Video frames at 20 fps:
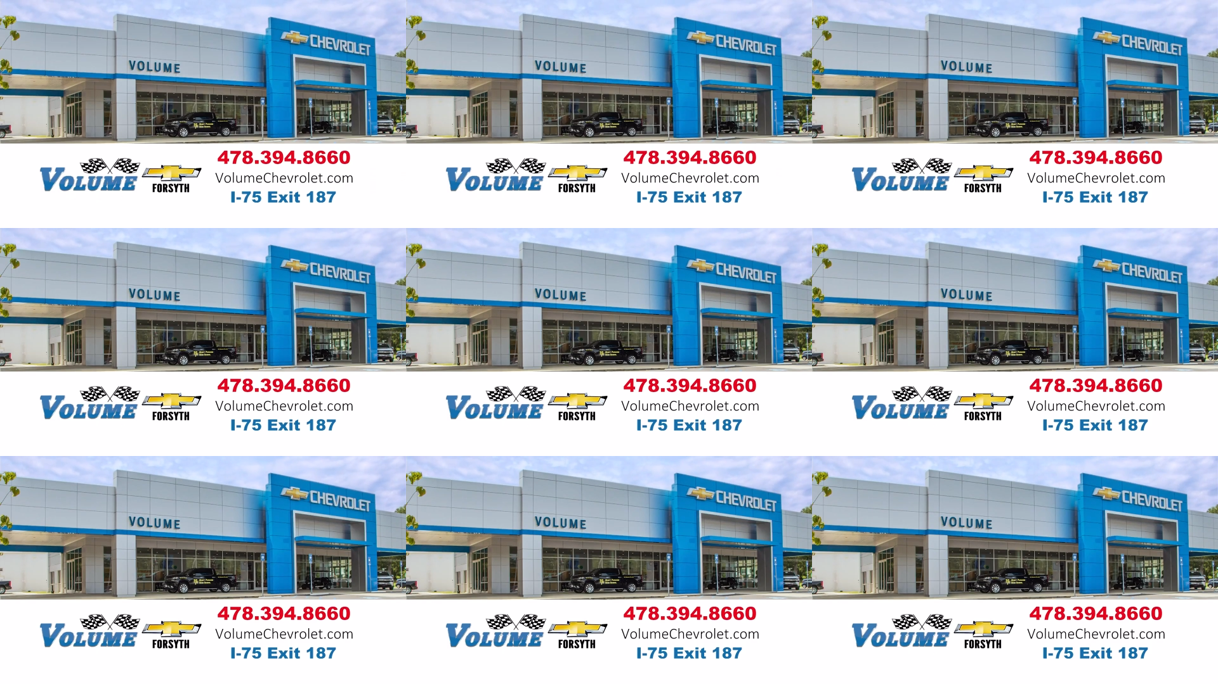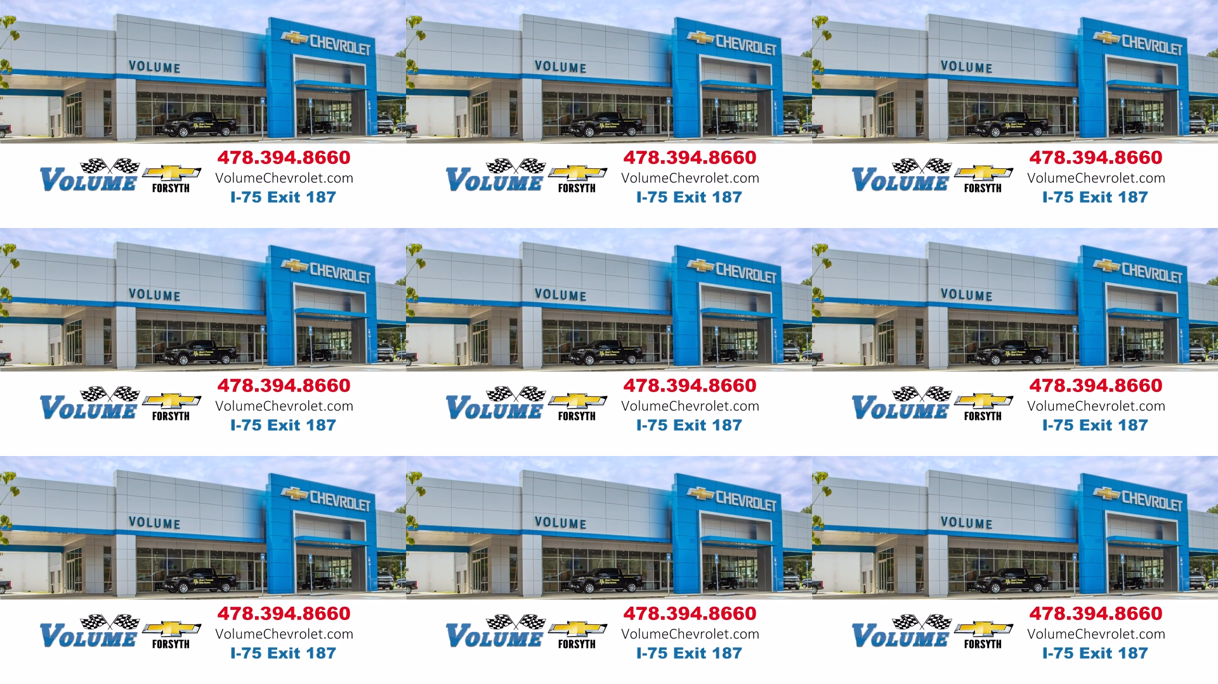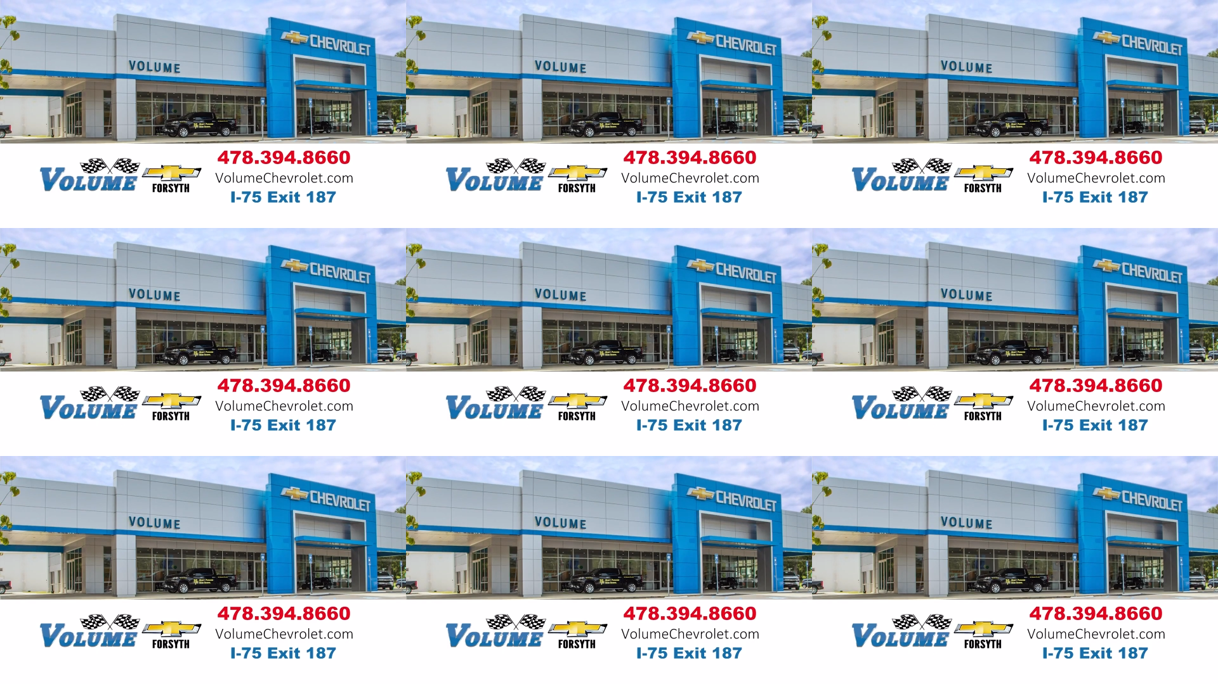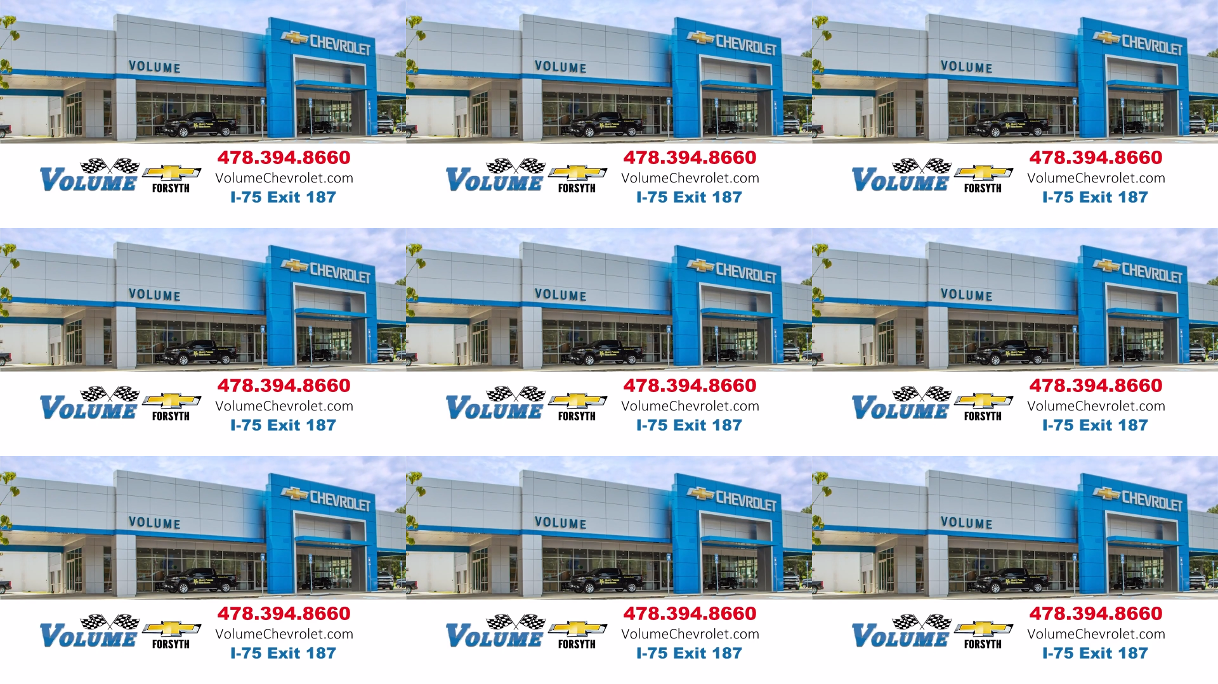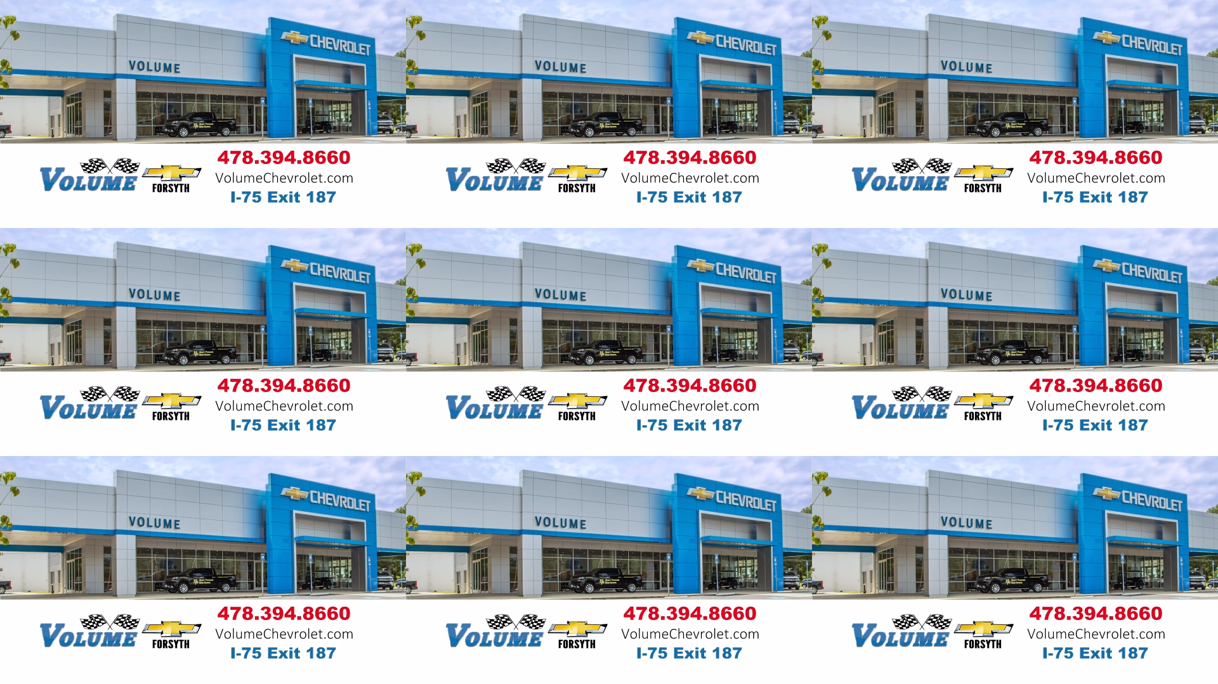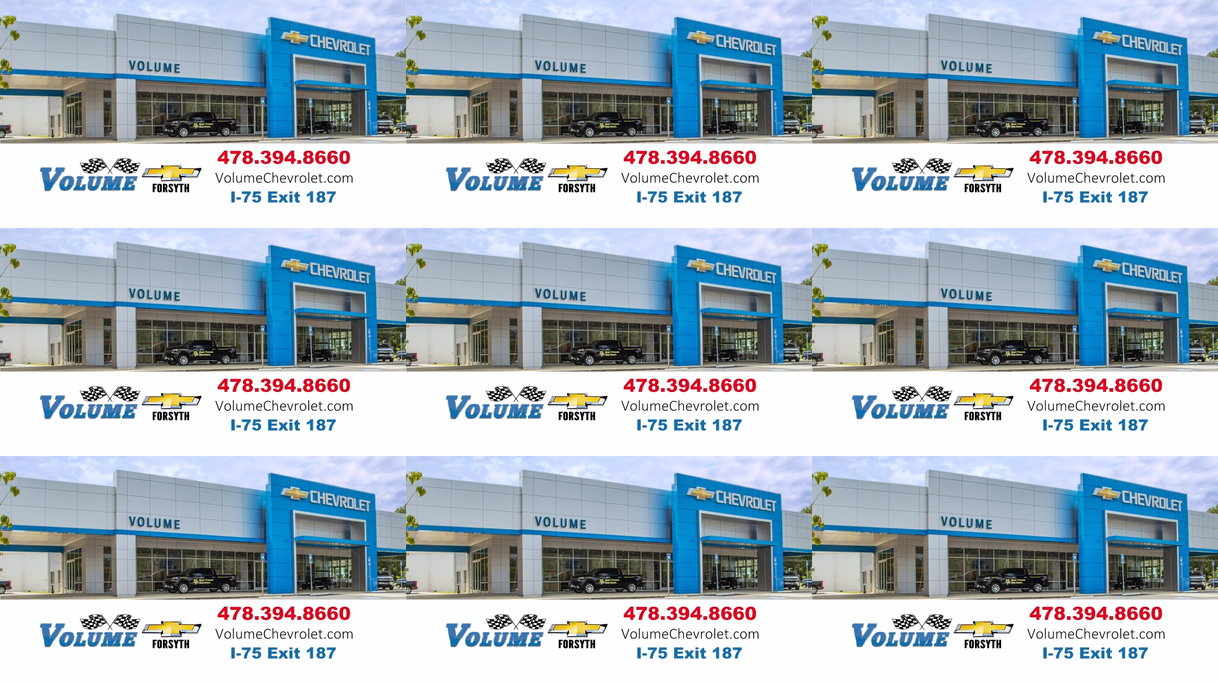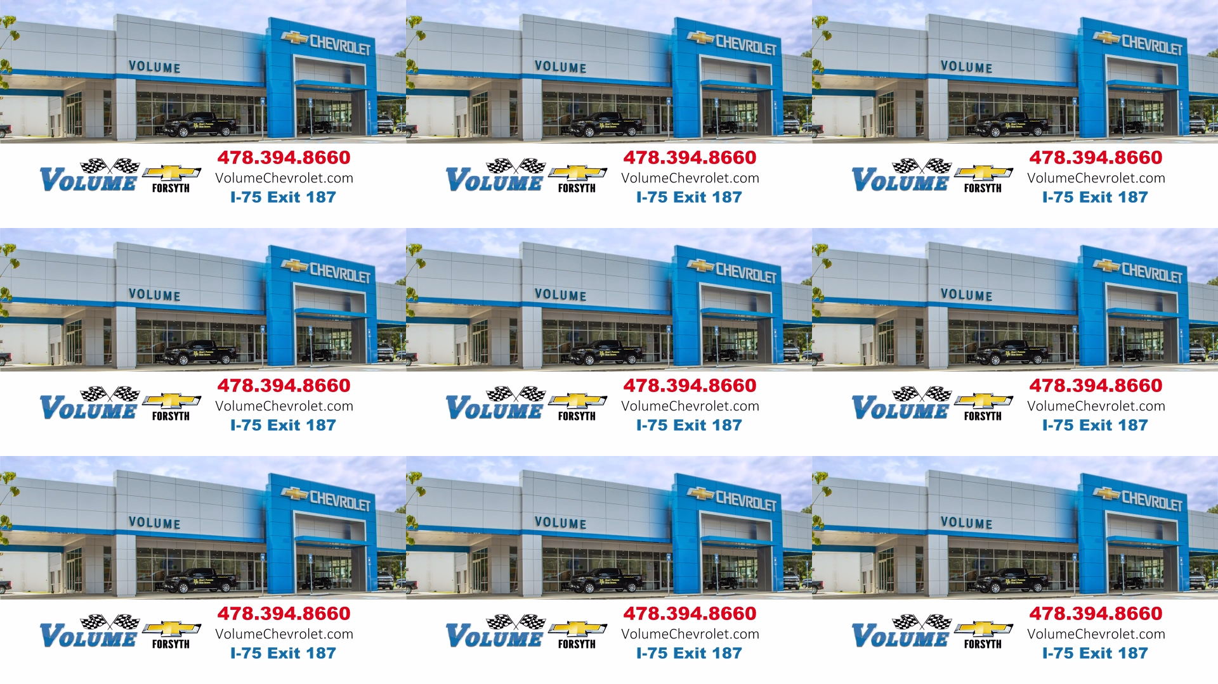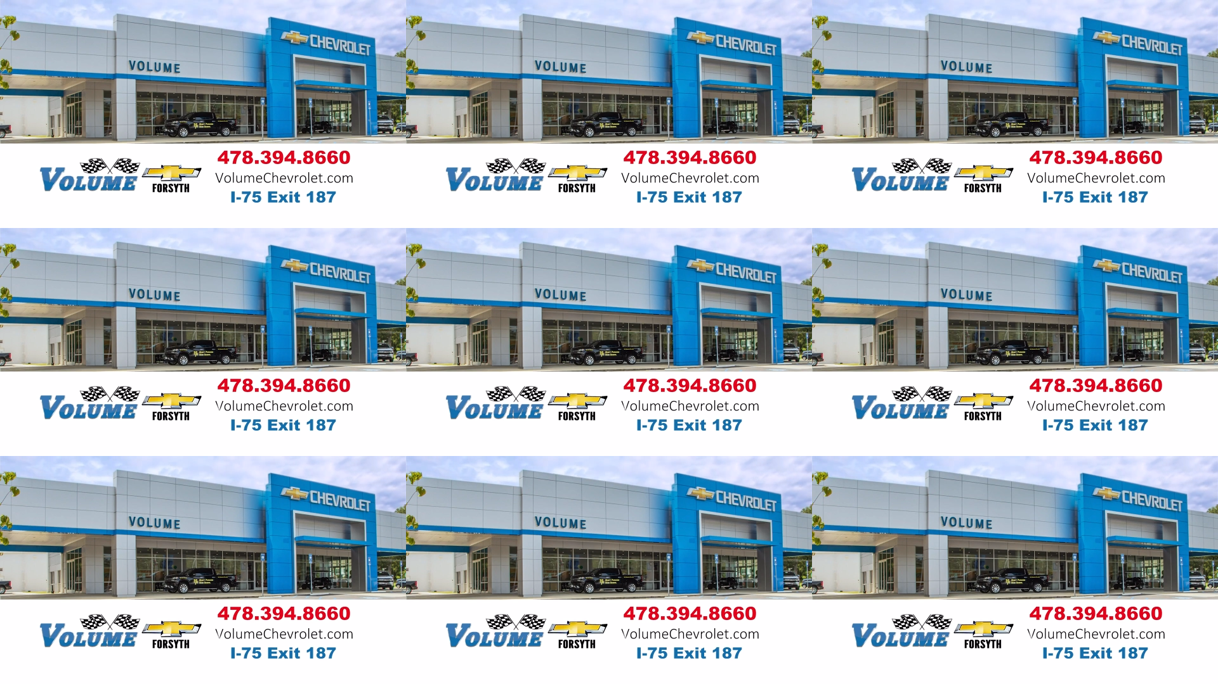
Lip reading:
Nobody's mouth can be seen.